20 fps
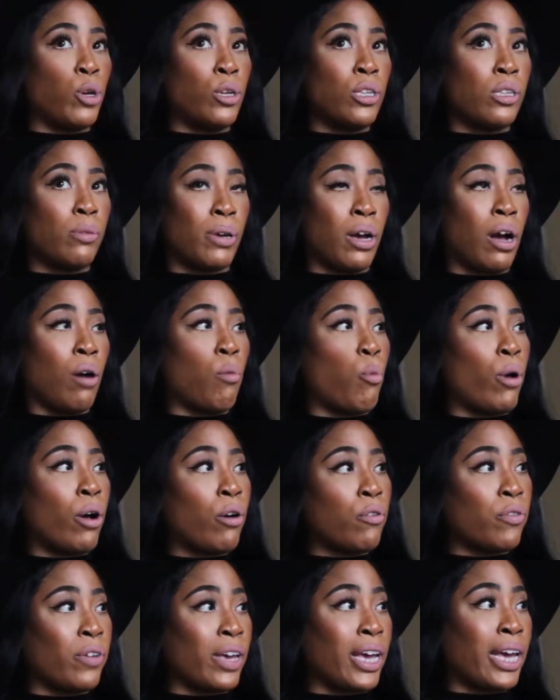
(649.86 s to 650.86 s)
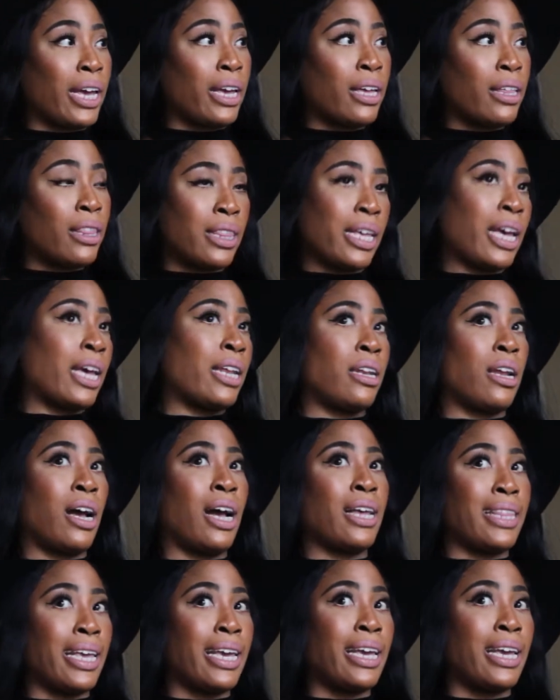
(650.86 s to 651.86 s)
you to become wealthy, then
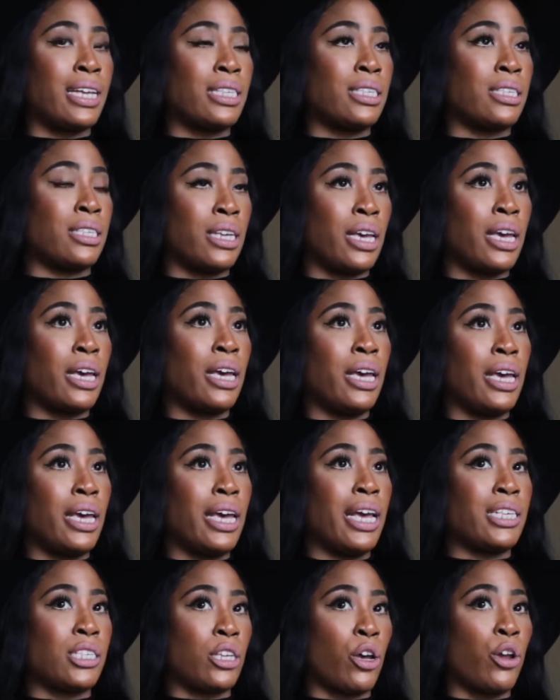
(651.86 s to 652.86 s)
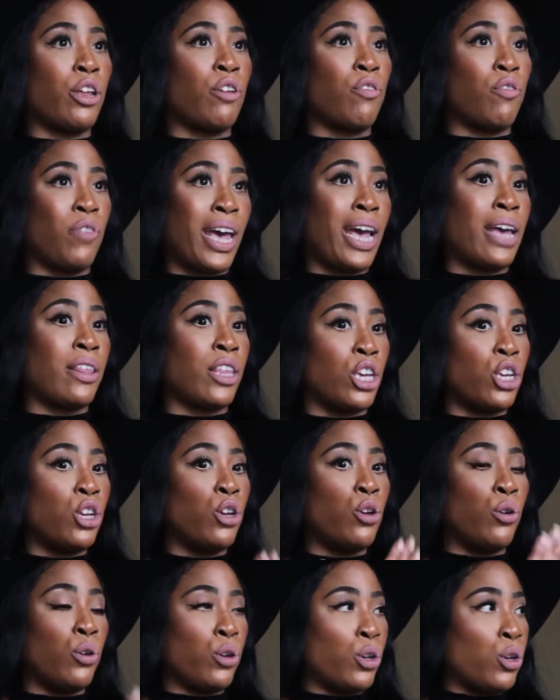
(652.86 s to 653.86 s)
I think it's only fair that
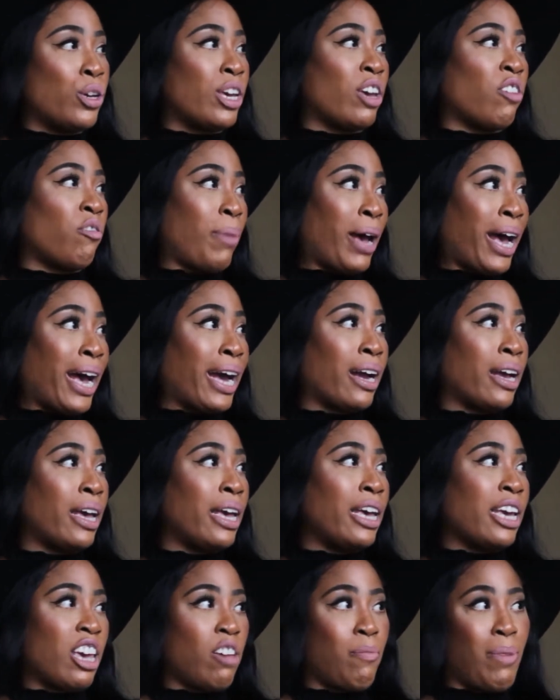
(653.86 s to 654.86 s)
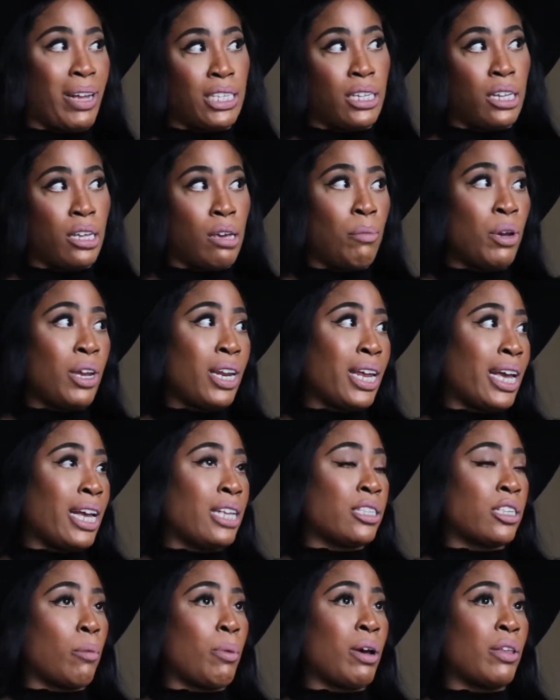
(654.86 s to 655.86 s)
you give back to the
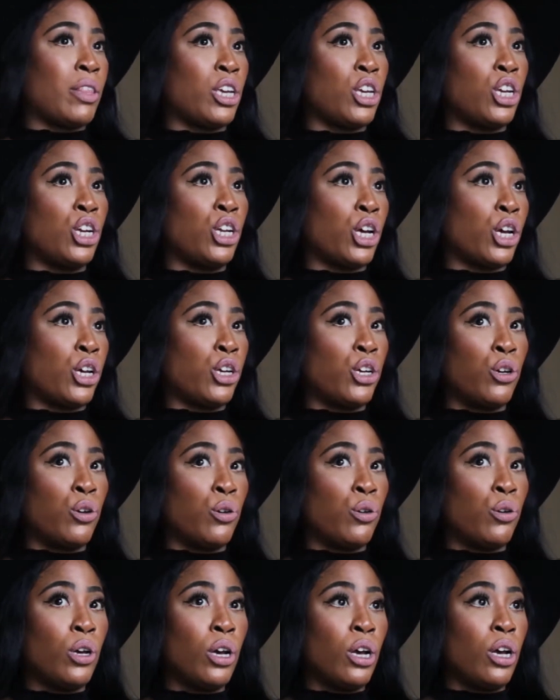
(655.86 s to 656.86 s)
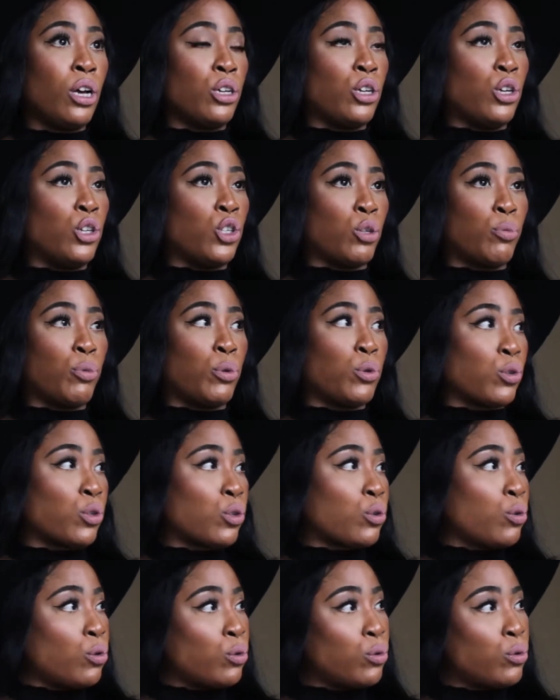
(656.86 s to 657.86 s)
community. So whether you support
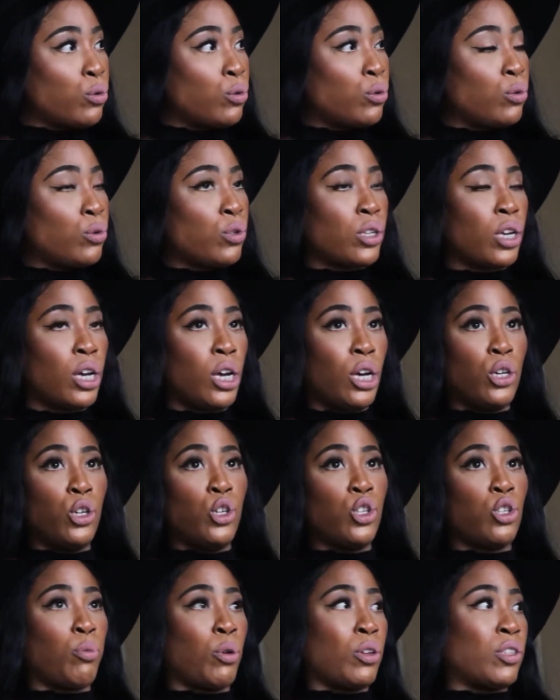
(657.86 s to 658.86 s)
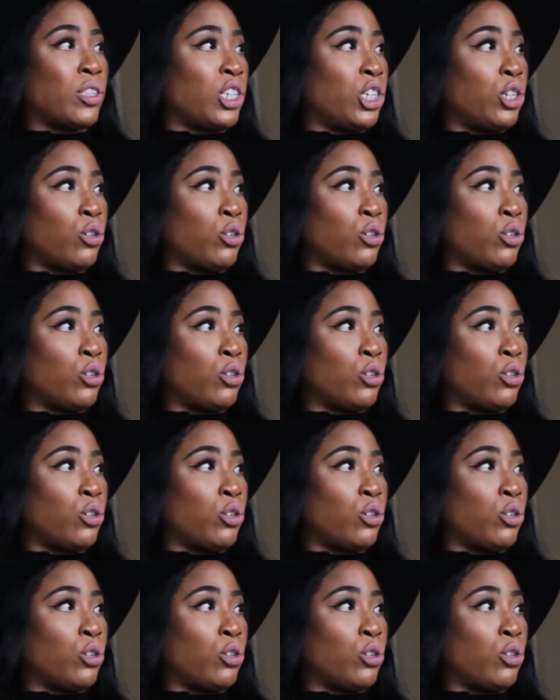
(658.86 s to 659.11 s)
schools, you sponsor